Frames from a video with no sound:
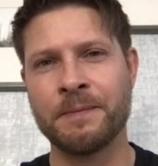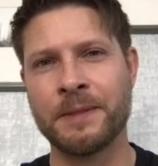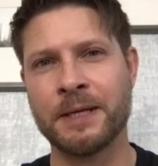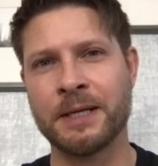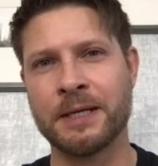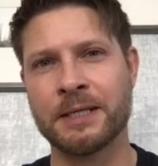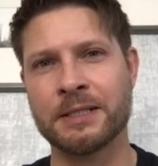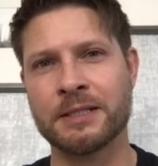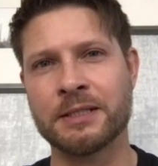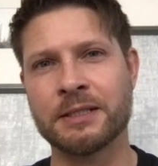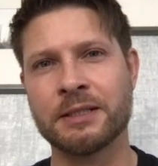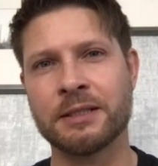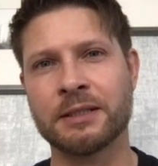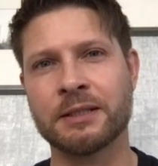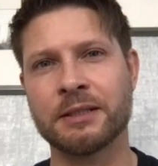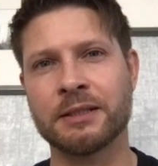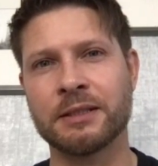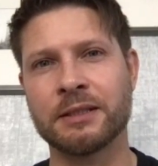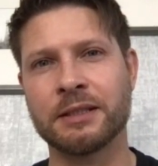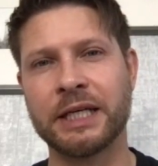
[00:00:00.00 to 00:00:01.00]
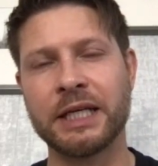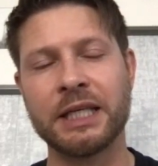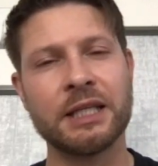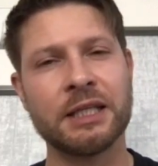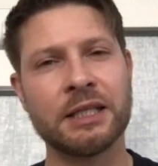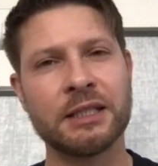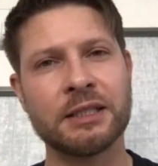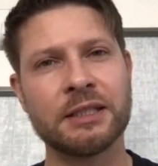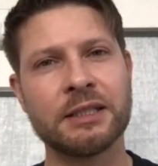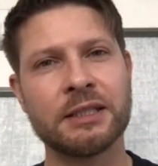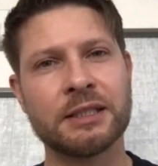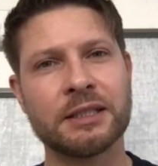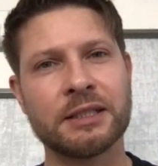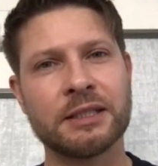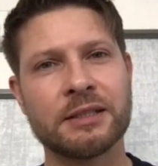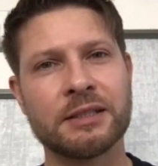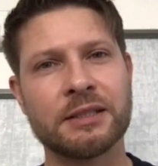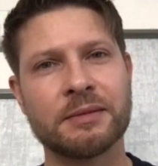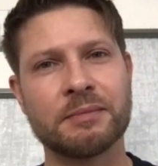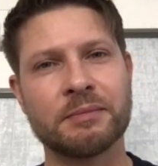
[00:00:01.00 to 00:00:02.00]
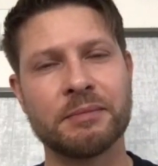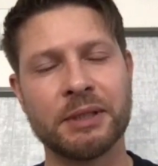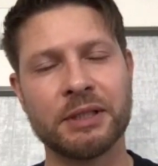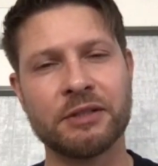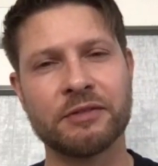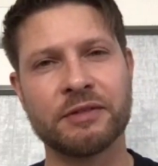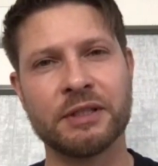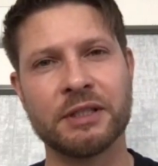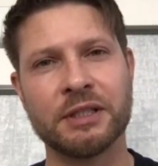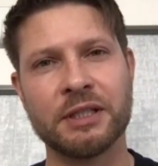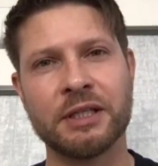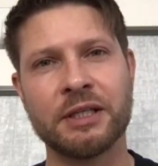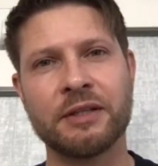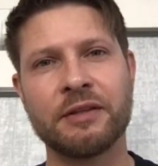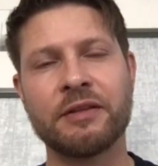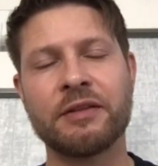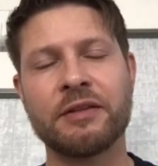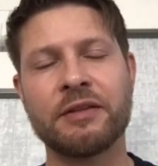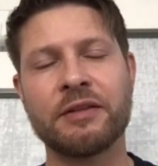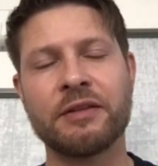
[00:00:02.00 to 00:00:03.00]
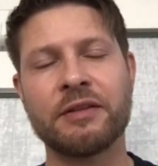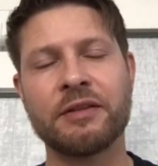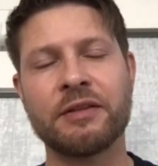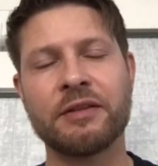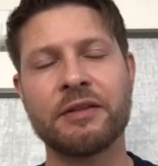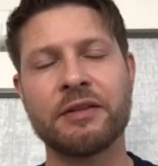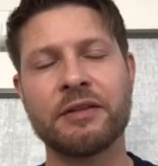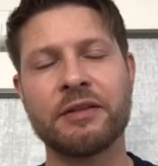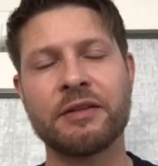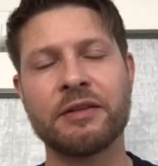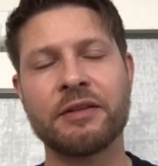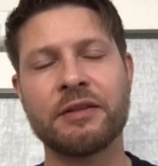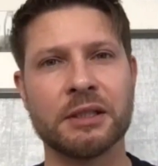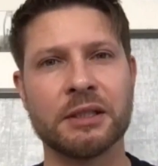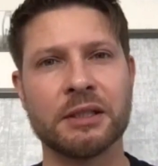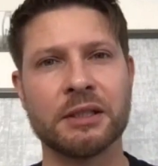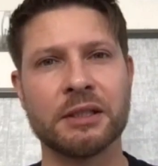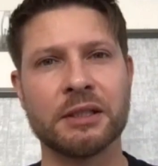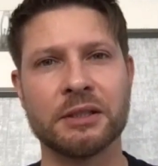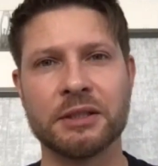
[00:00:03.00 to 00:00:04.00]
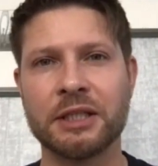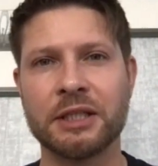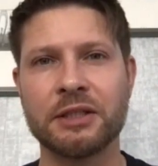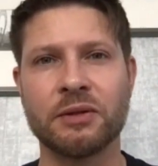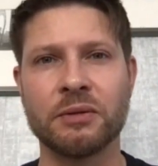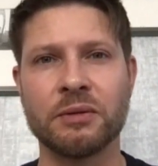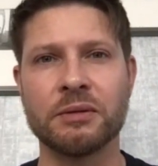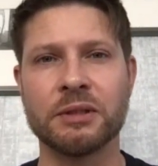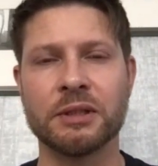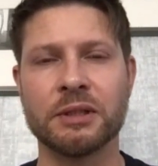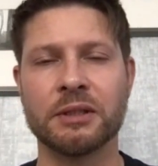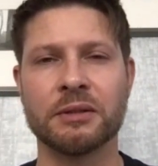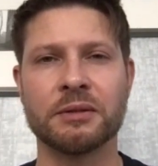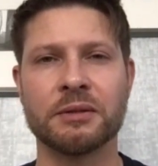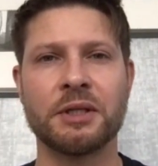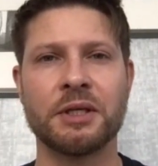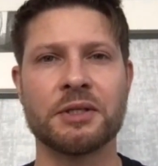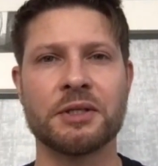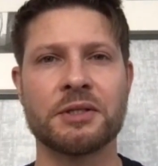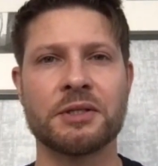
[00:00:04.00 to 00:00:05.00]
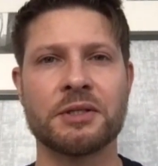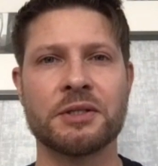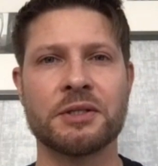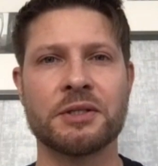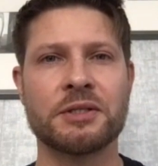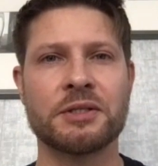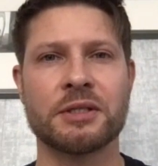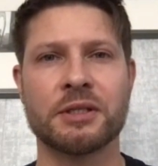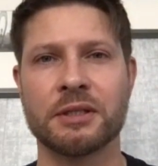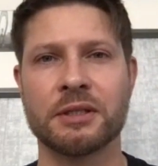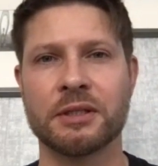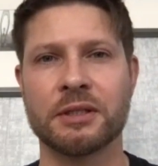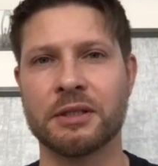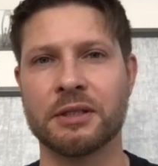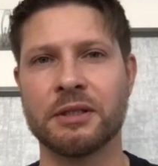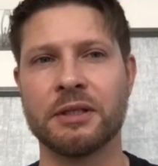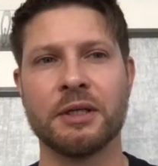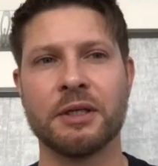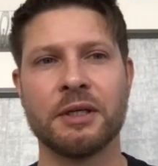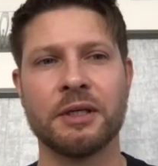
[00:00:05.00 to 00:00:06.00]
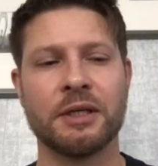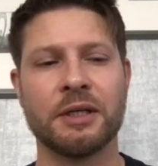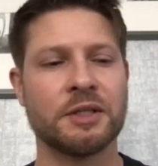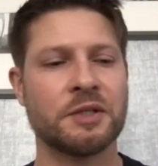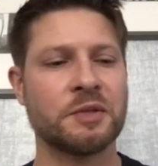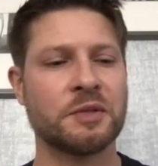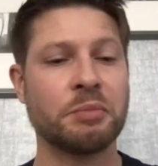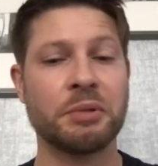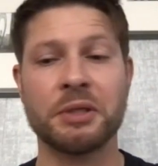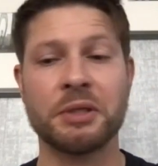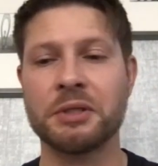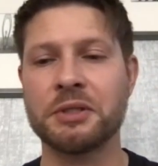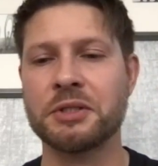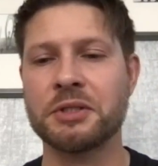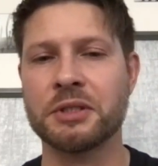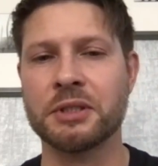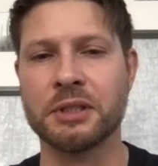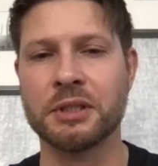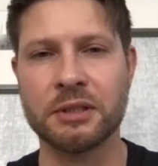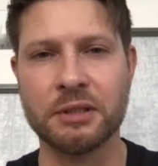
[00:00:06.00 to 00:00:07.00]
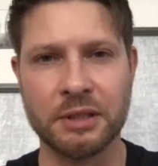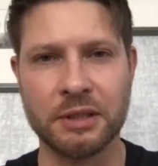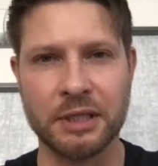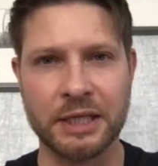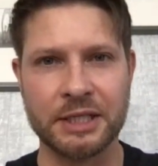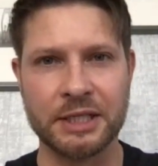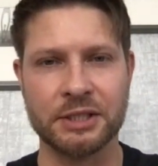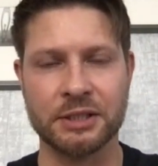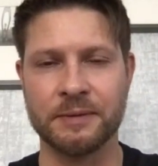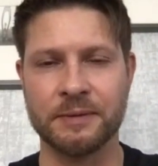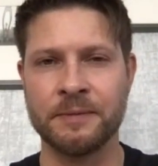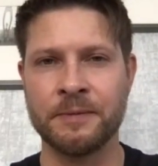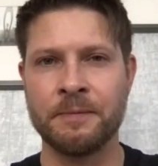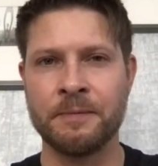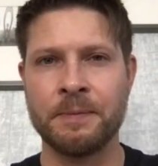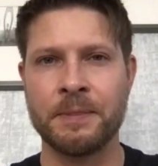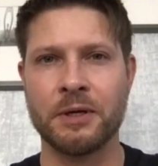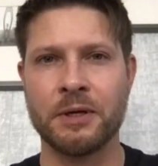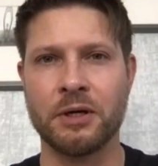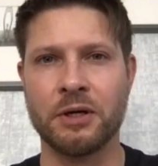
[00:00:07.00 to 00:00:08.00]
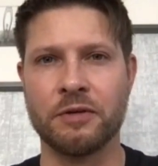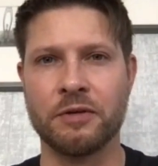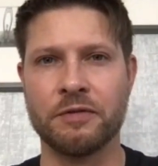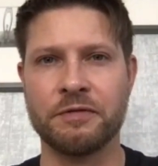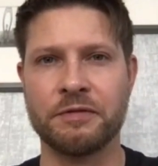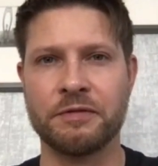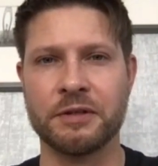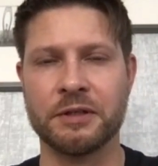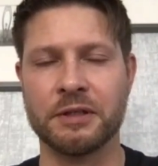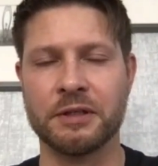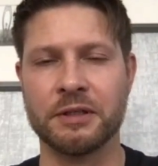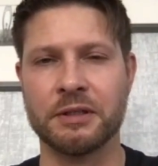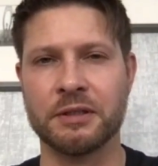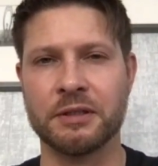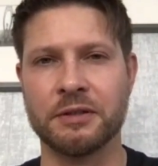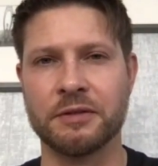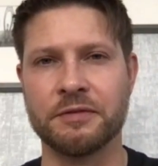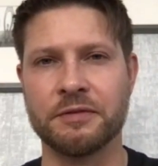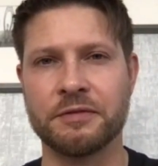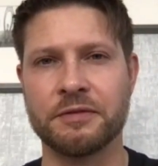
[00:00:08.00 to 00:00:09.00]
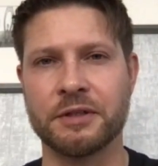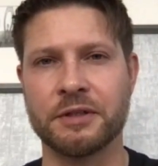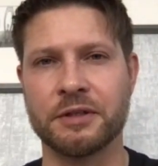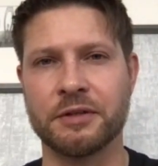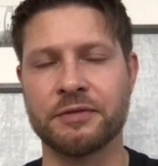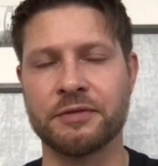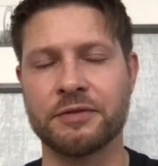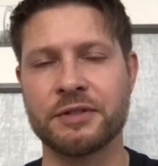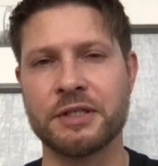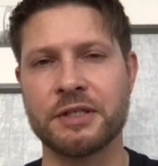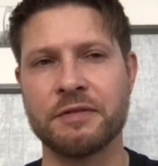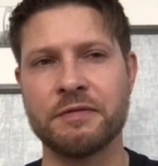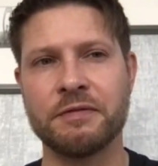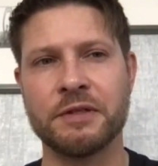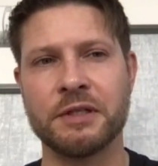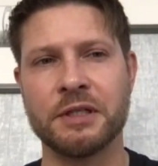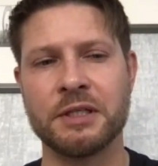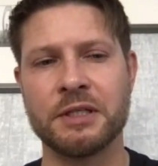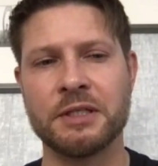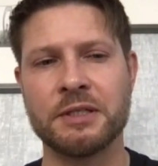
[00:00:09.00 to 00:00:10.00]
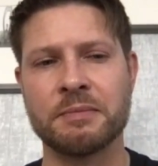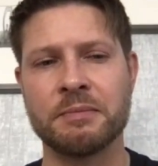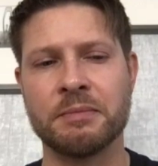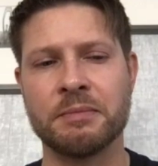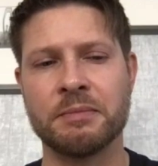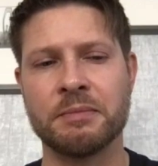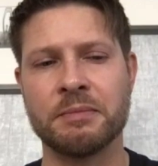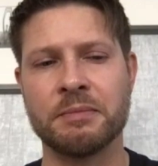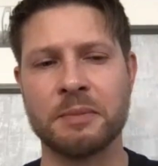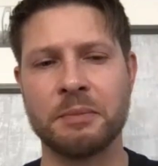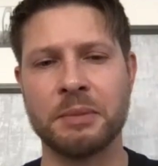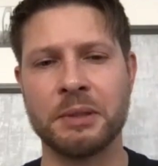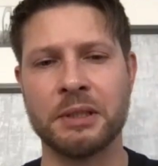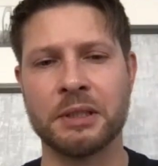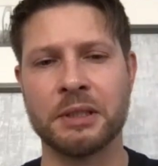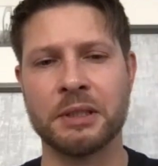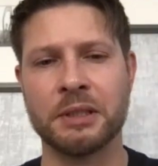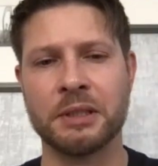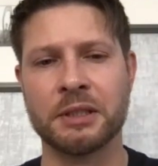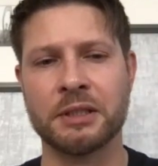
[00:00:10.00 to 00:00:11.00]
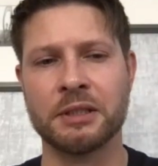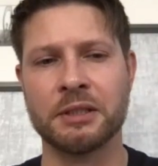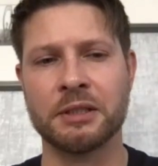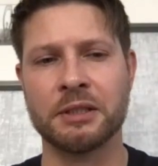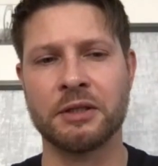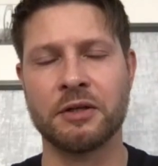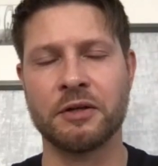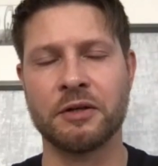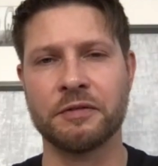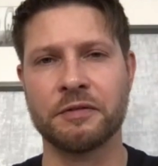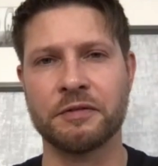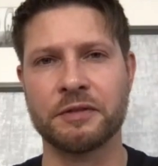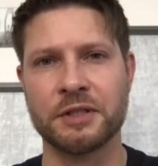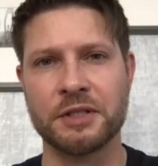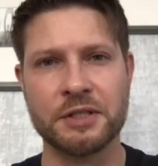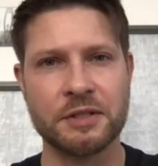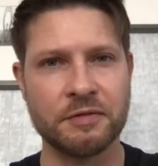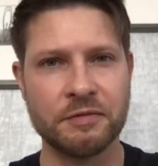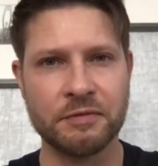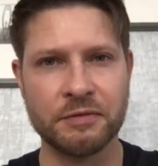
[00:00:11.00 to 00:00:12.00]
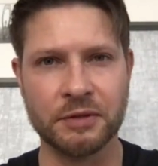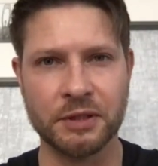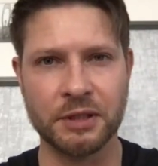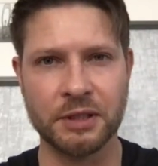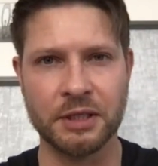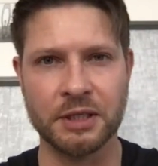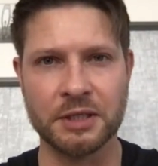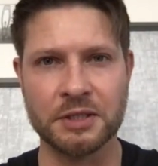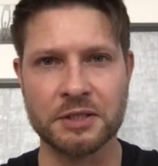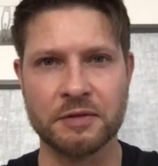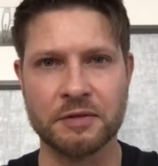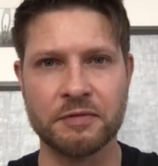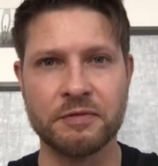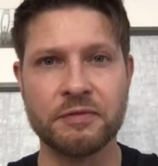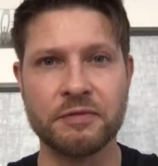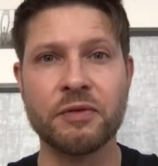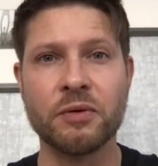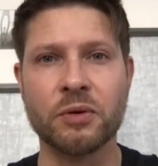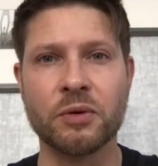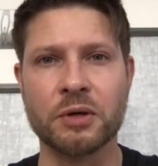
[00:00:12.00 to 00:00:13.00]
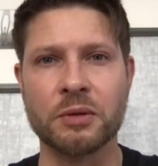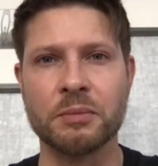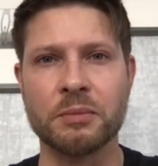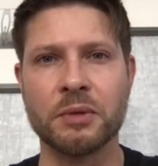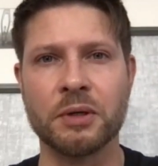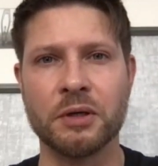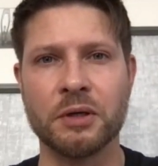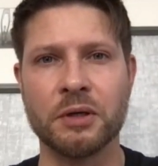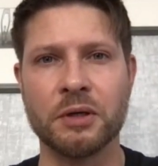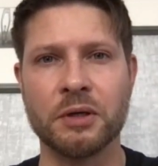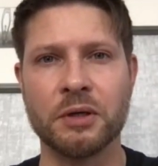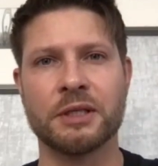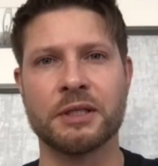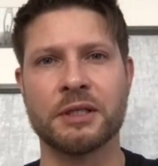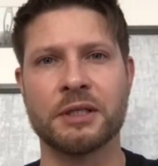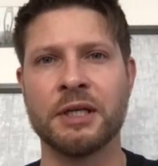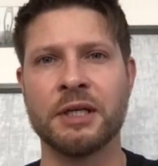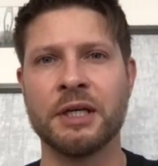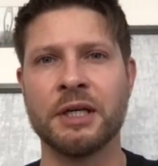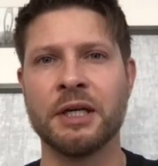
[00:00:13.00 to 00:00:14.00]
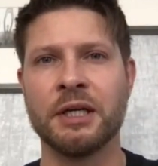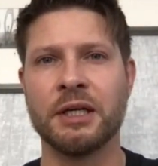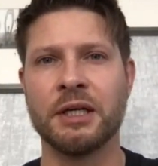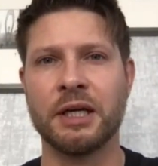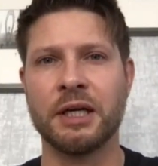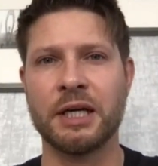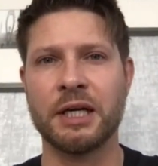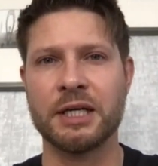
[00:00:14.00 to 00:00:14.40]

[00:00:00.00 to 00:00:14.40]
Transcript: And uh, I think that of a ninth is a pinnacle not only on his uh, his personal collection of uh, of, uh, of symphonies, but uh, it's a pinnacle of the symphony as a form of music.